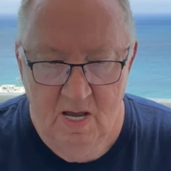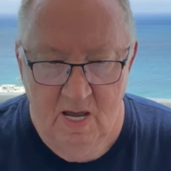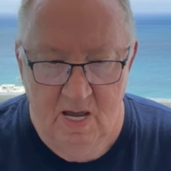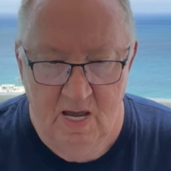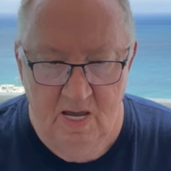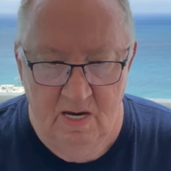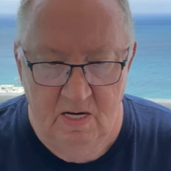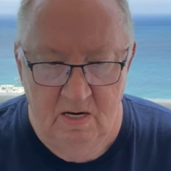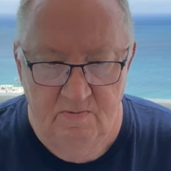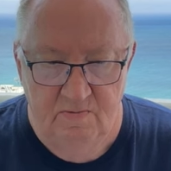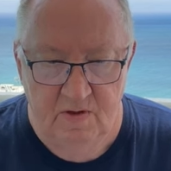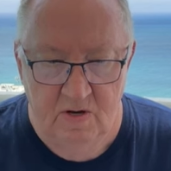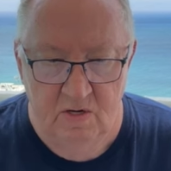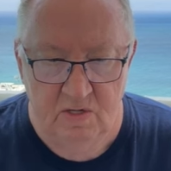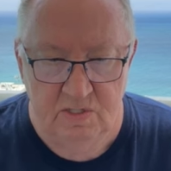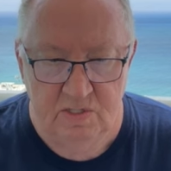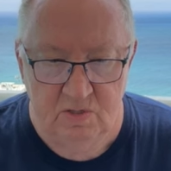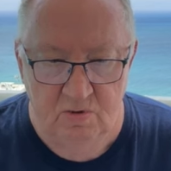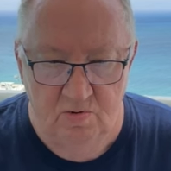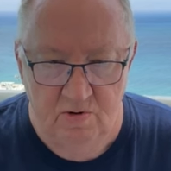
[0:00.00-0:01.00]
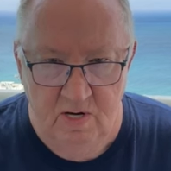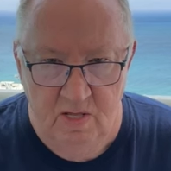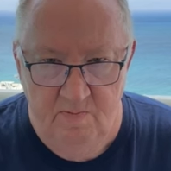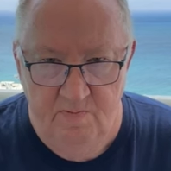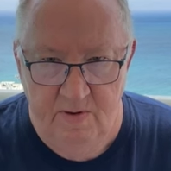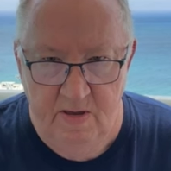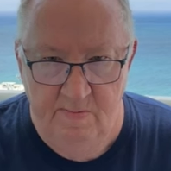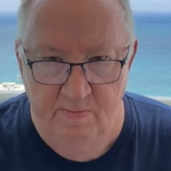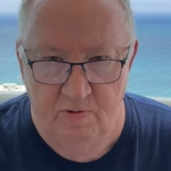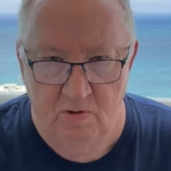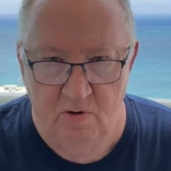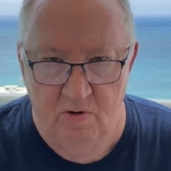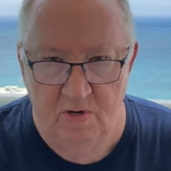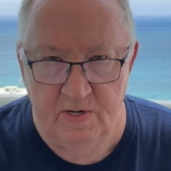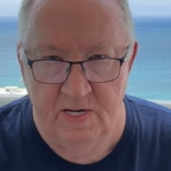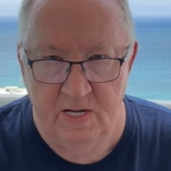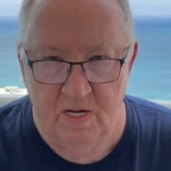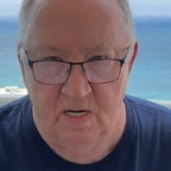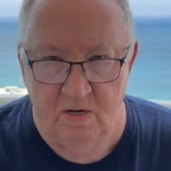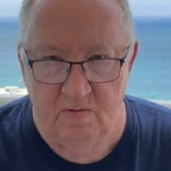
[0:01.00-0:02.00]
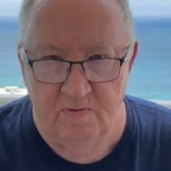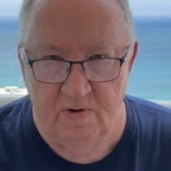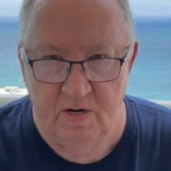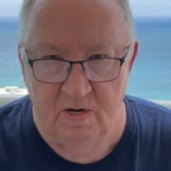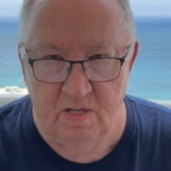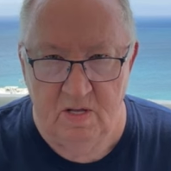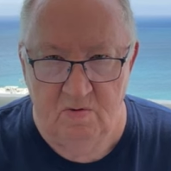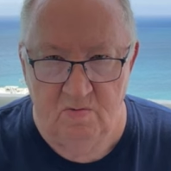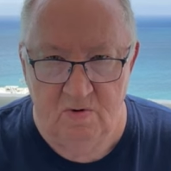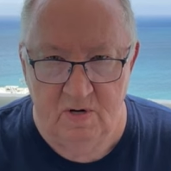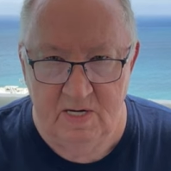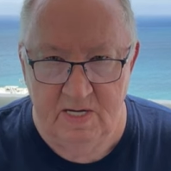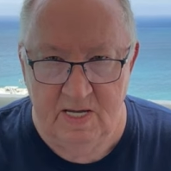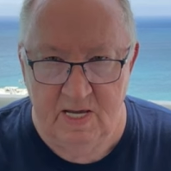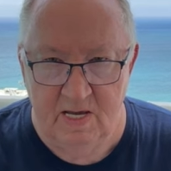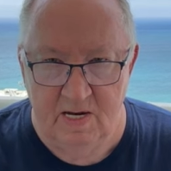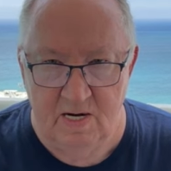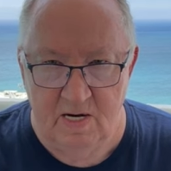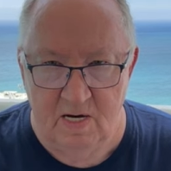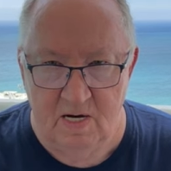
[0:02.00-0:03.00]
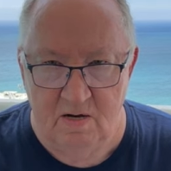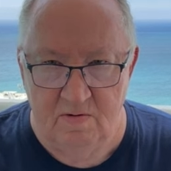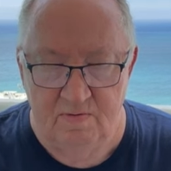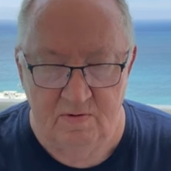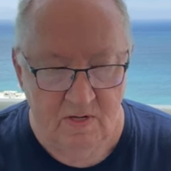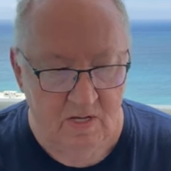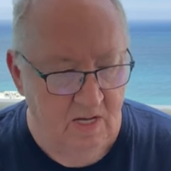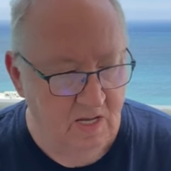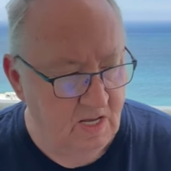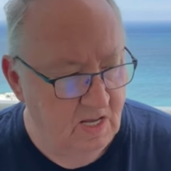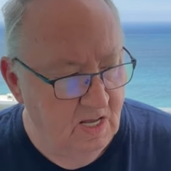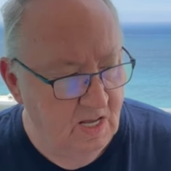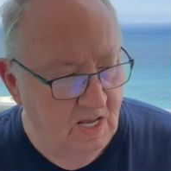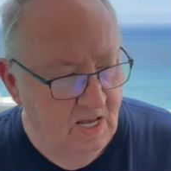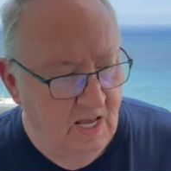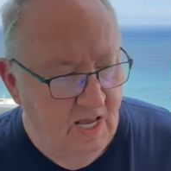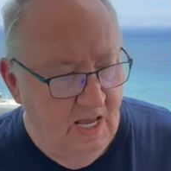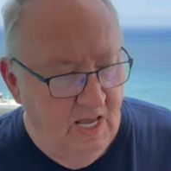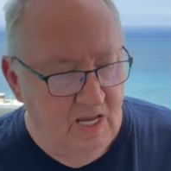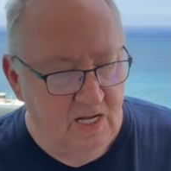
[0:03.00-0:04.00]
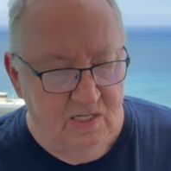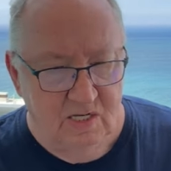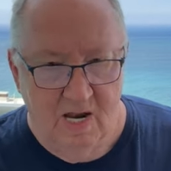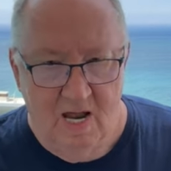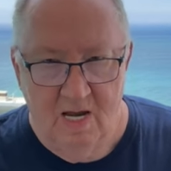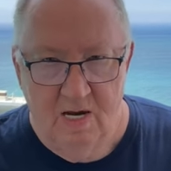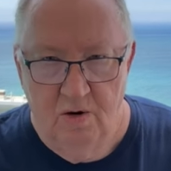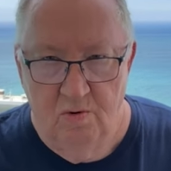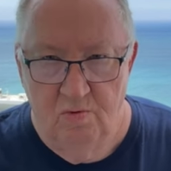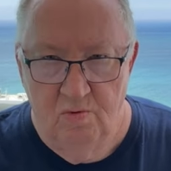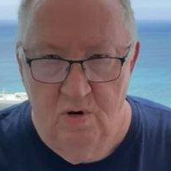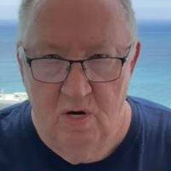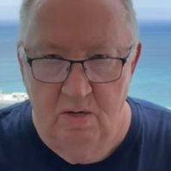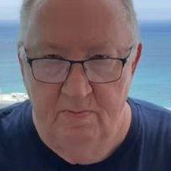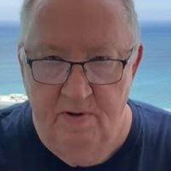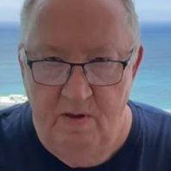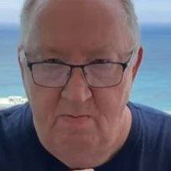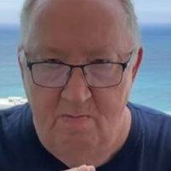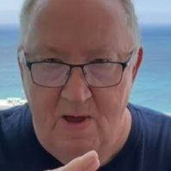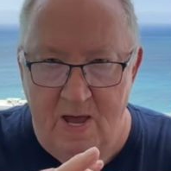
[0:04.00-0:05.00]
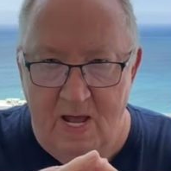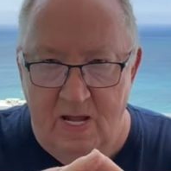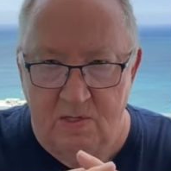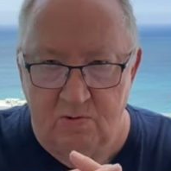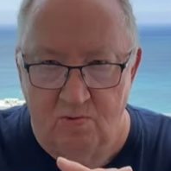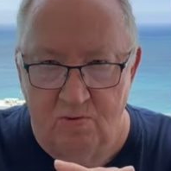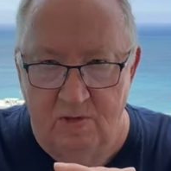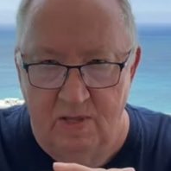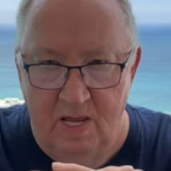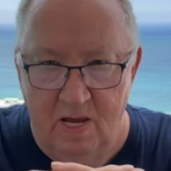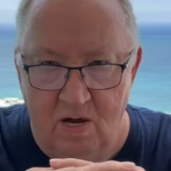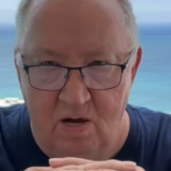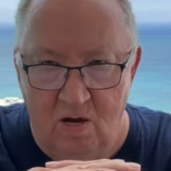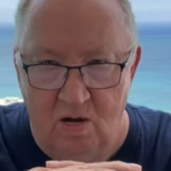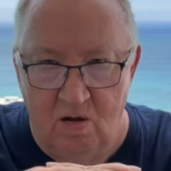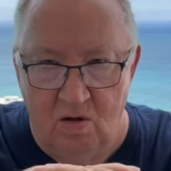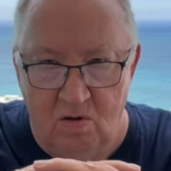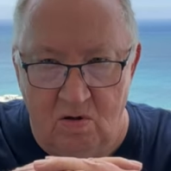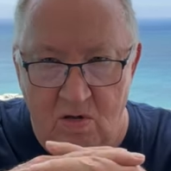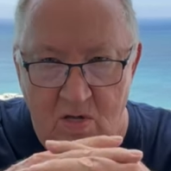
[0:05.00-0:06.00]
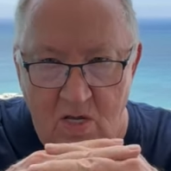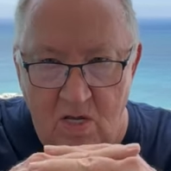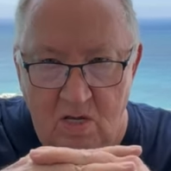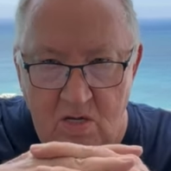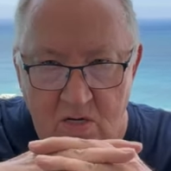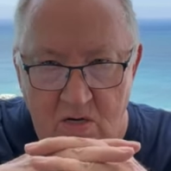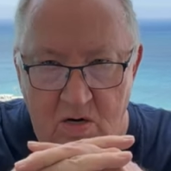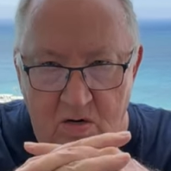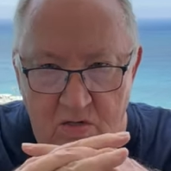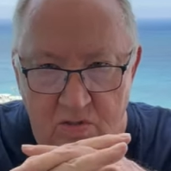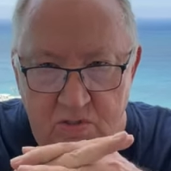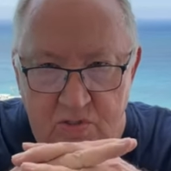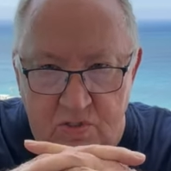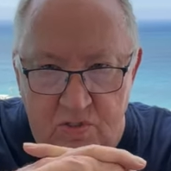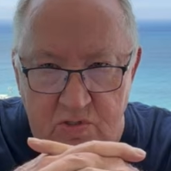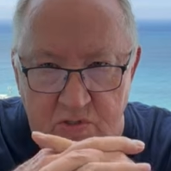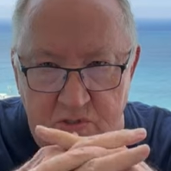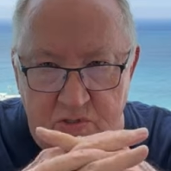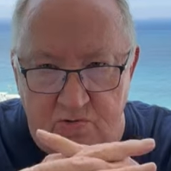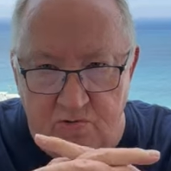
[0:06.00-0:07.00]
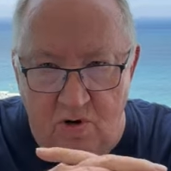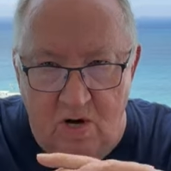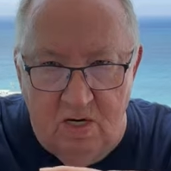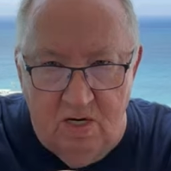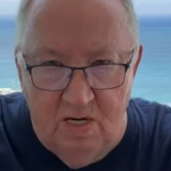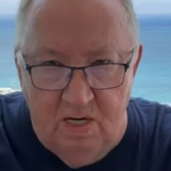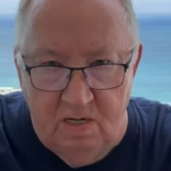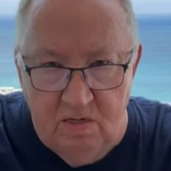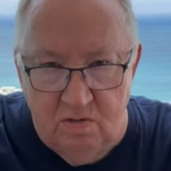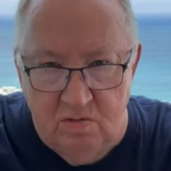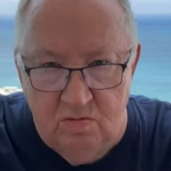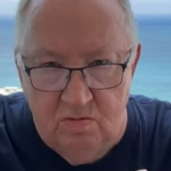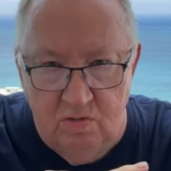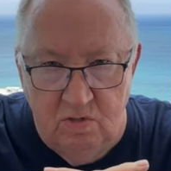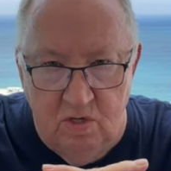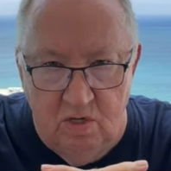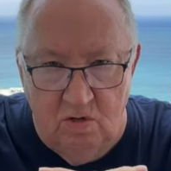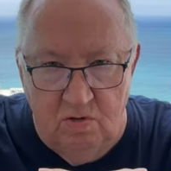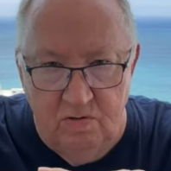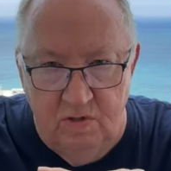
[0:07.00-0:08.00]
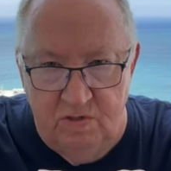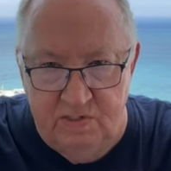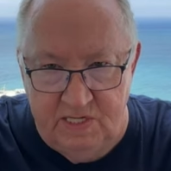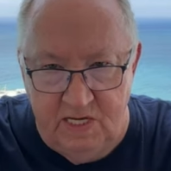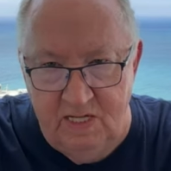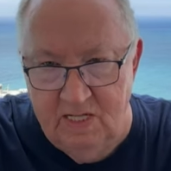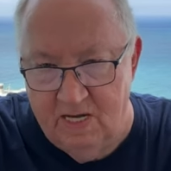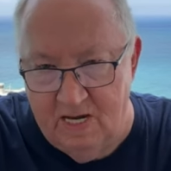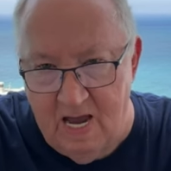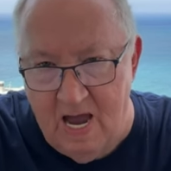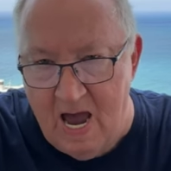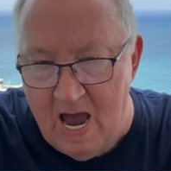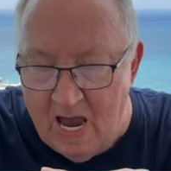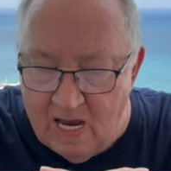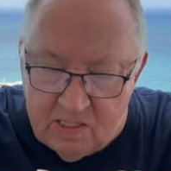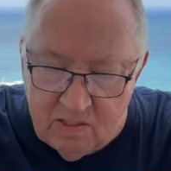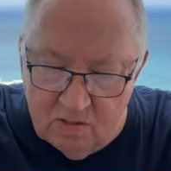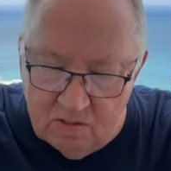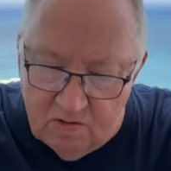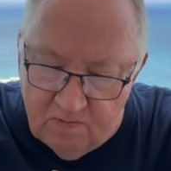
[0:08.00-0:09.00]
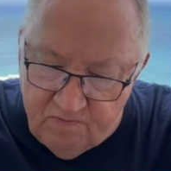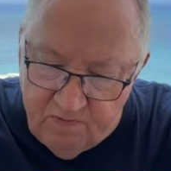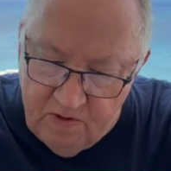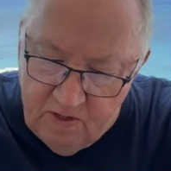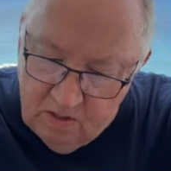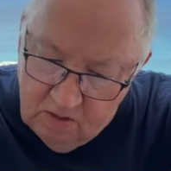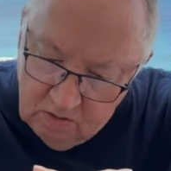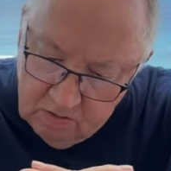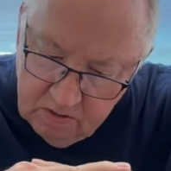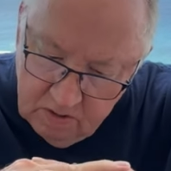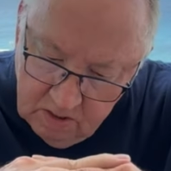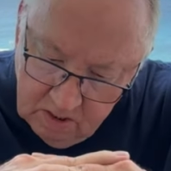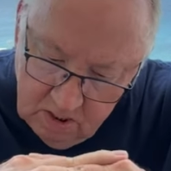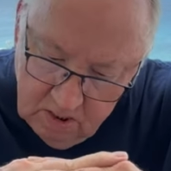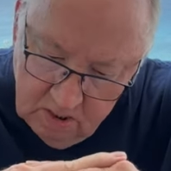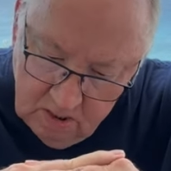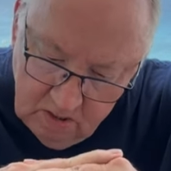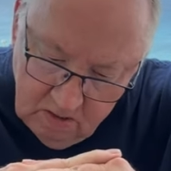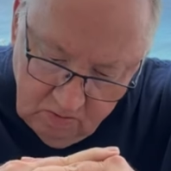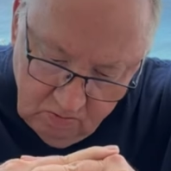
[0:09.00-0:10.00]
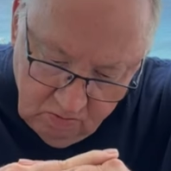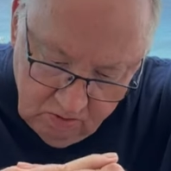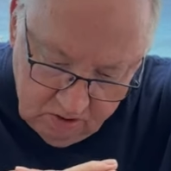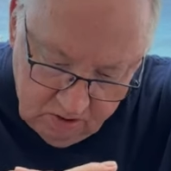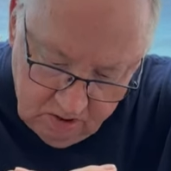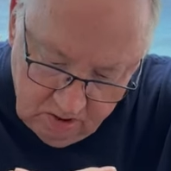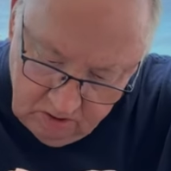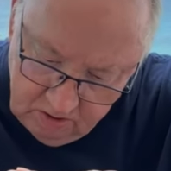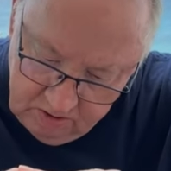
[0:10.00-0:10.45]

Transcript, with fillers: And if there's twenty people on the elevator that want to get off, it's like a rugby match where they all are struggling. You know, you've seen the guys on the field where they're